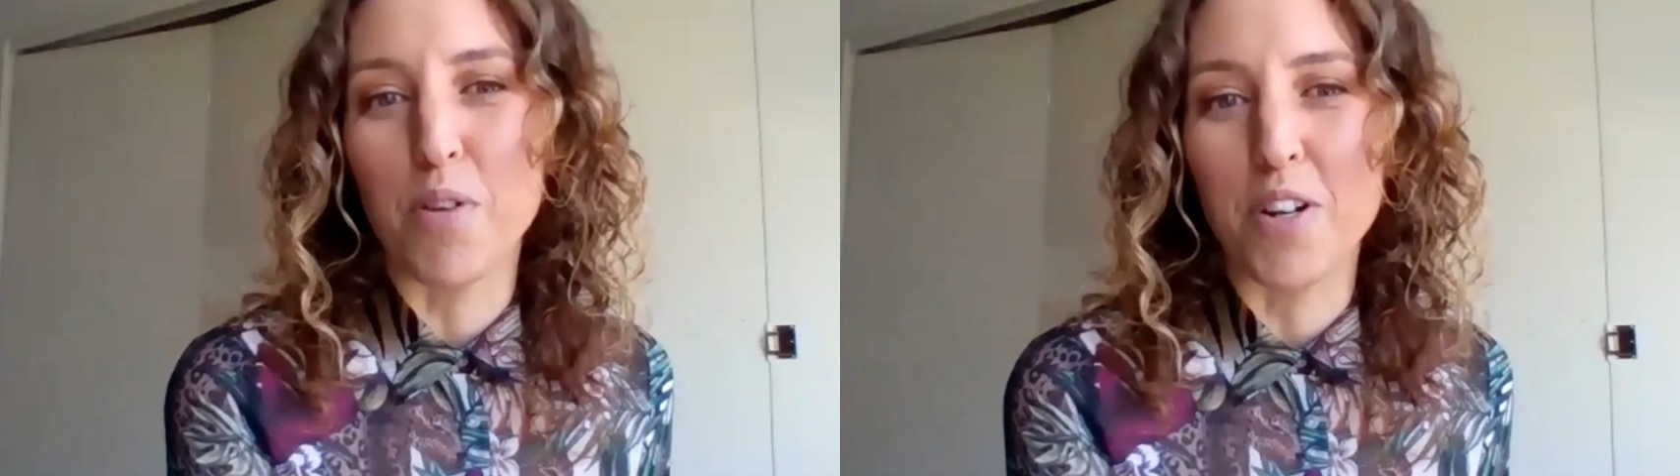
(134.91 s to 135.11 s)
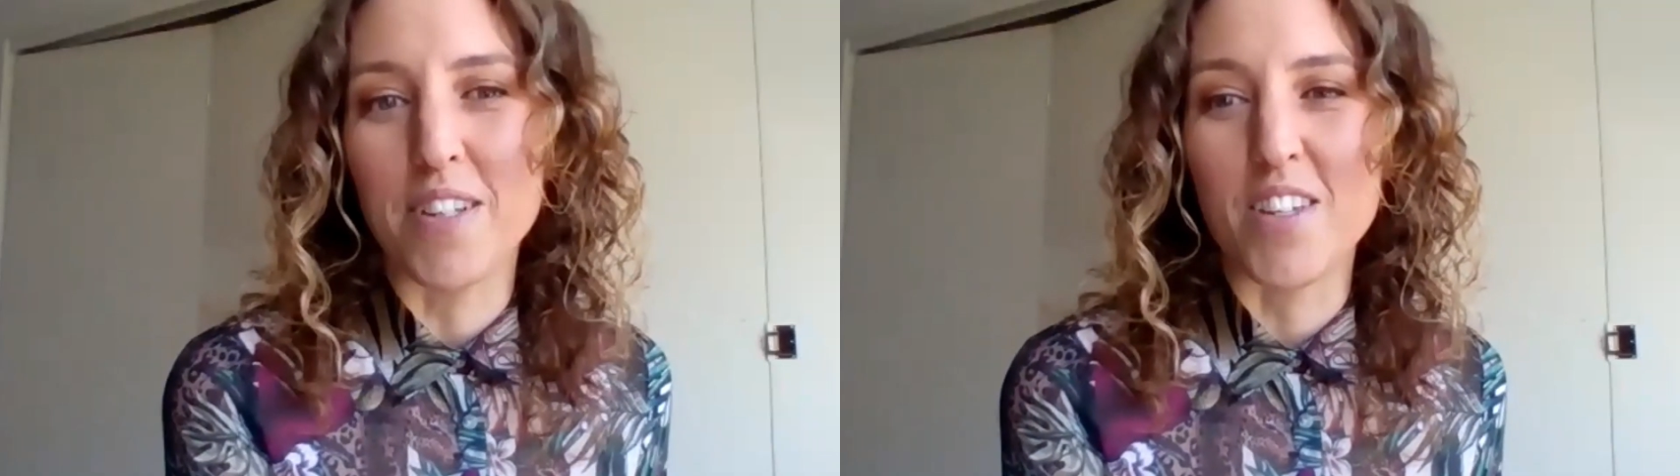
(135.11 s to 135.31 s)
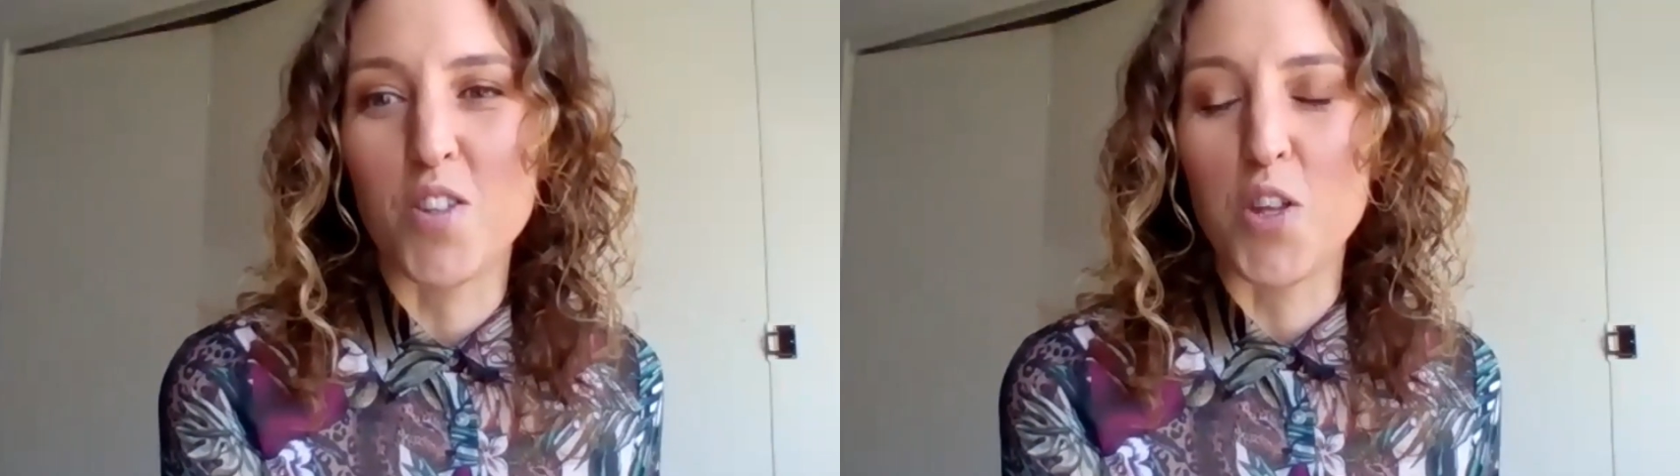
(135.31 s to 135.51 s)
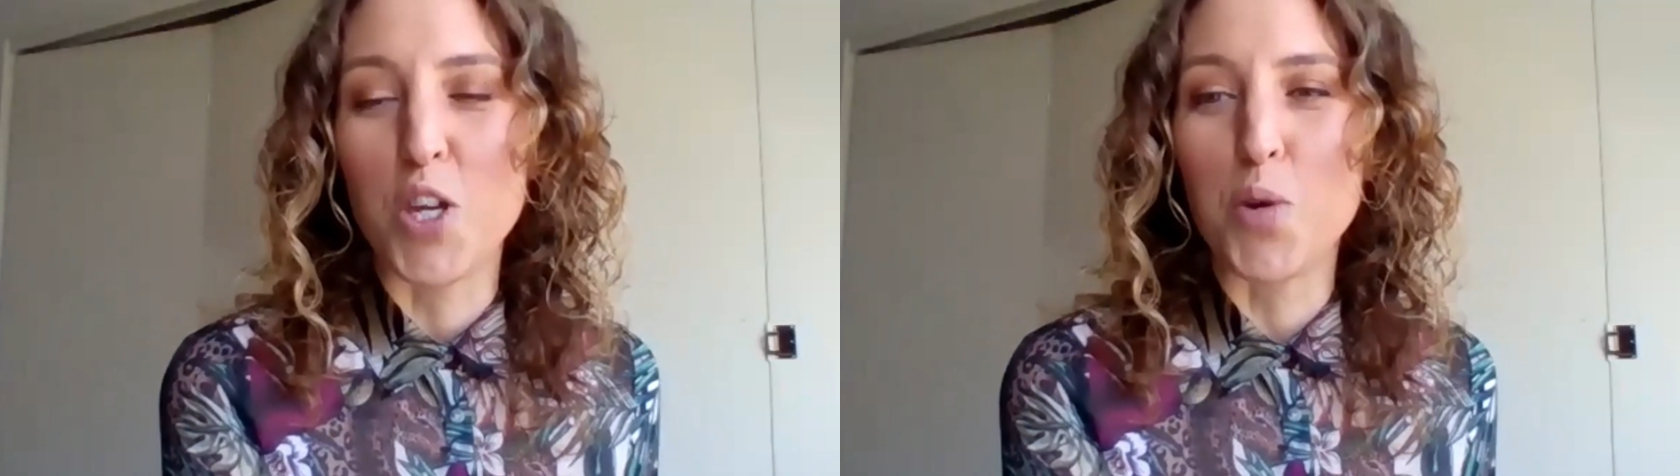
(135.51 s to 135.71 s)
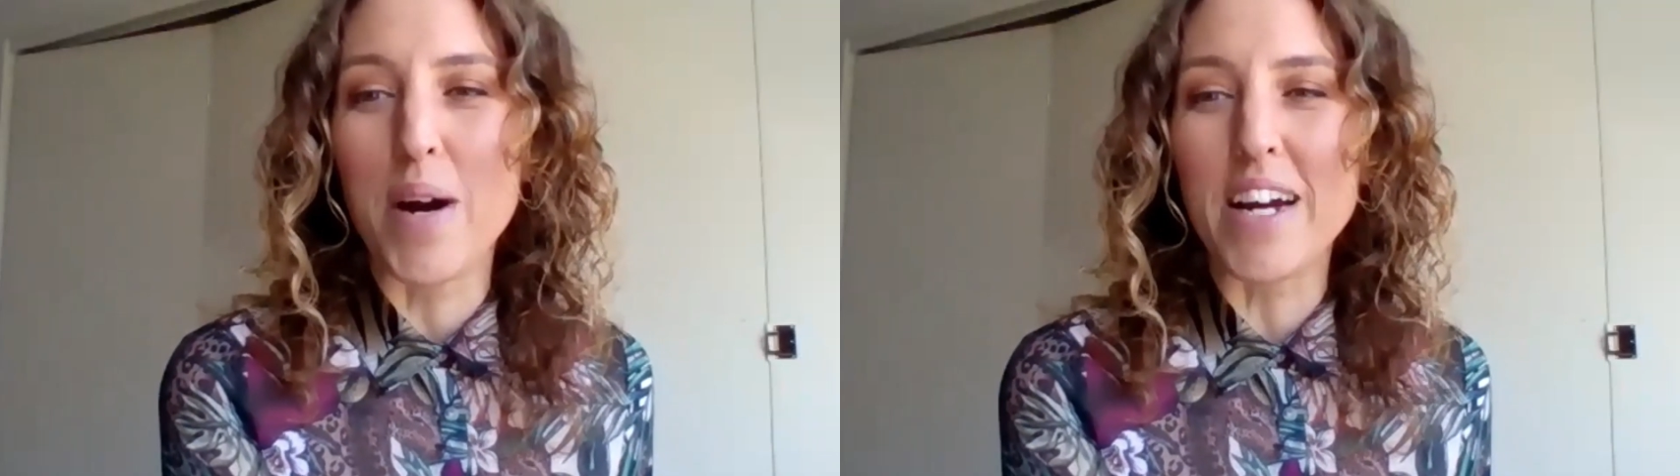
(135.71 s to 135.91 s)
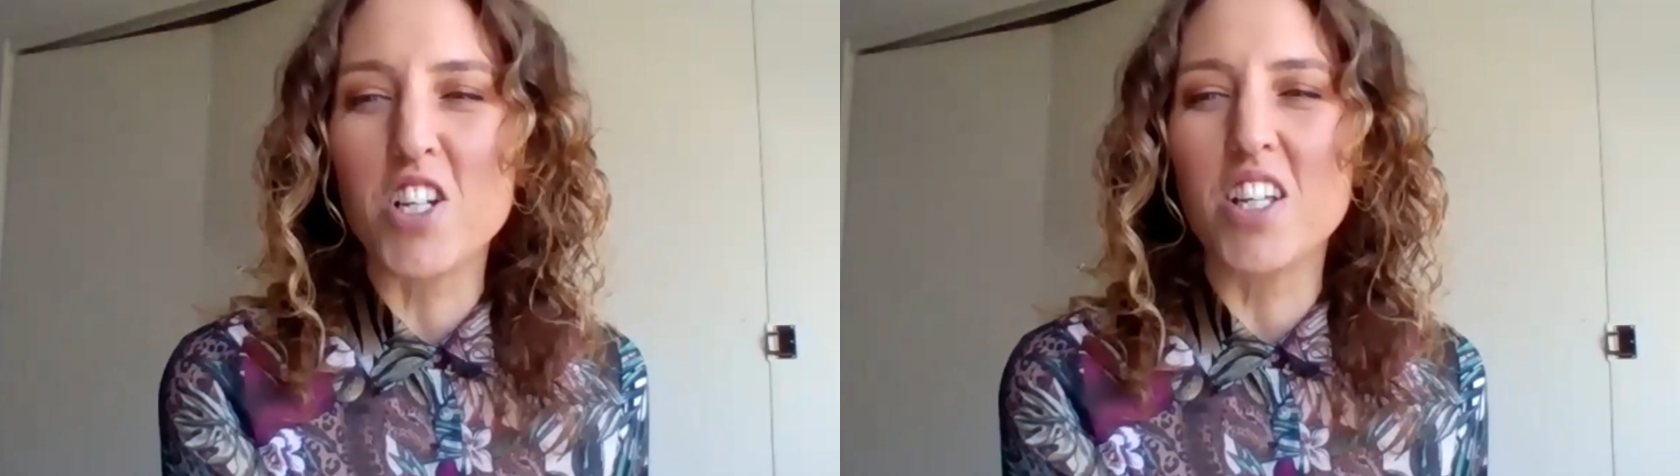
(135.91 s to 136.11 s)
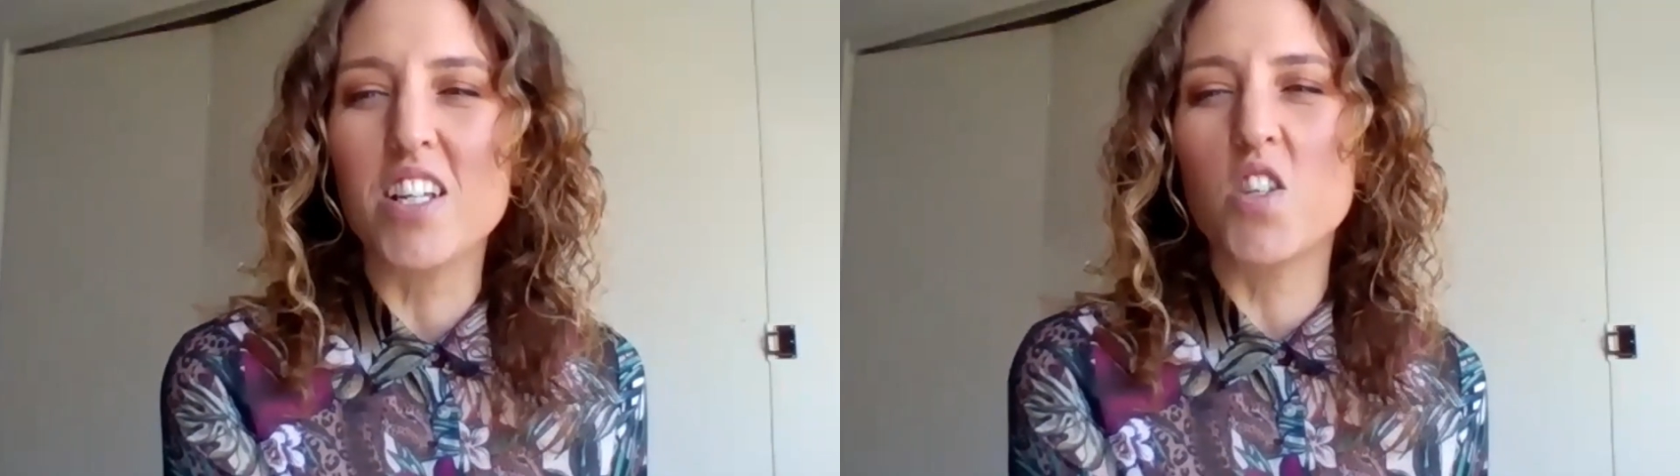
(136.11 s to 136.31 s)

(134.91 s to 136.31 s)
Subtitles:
process so that you actually